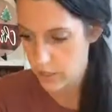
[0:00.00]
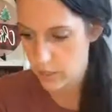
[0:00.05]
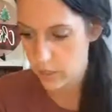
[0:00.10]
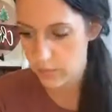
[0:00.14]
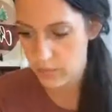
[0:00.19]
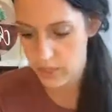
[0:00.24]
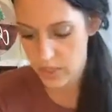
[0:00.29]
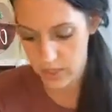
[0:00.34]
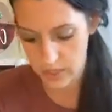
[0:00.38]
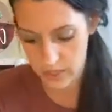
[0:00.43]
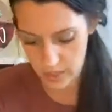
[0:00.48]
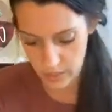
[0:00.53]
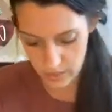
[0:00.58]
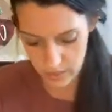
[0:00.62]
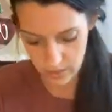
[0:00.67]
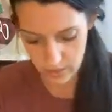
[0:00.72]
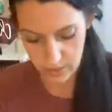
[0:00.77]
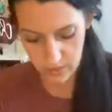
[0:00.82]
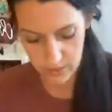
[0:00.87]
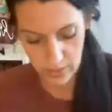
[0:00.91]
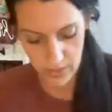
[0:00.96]
So I'm just gonna
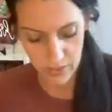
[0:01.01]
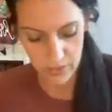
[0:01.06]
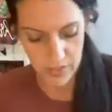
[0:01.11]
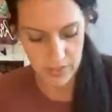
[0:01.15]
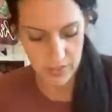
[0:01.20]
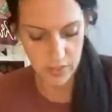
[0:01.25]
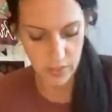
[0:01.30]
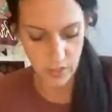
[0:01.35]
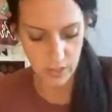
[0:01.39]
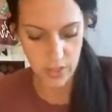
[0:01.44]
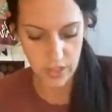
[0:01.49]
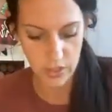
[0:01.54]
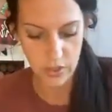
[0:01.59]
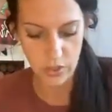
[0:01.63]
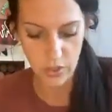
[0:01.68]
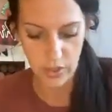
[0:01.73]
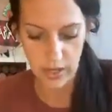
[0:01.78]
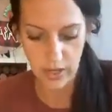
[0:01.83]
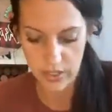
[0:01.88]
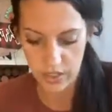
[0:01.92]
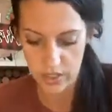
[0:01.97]
let this green
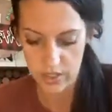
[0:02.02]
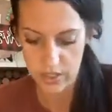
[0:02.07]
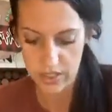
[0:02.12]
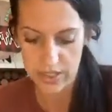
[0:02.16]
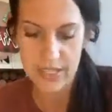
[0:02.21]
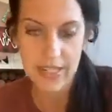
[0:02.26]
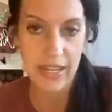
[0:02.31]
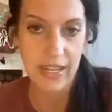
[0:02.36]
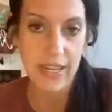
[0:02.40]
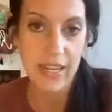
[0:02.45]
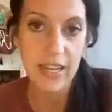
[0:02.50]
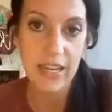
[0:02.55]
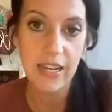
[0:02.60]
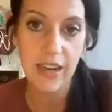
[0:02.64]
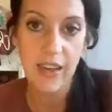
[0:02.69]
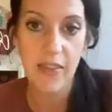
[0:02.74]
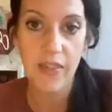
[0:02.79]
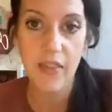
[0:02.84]
dry just a second,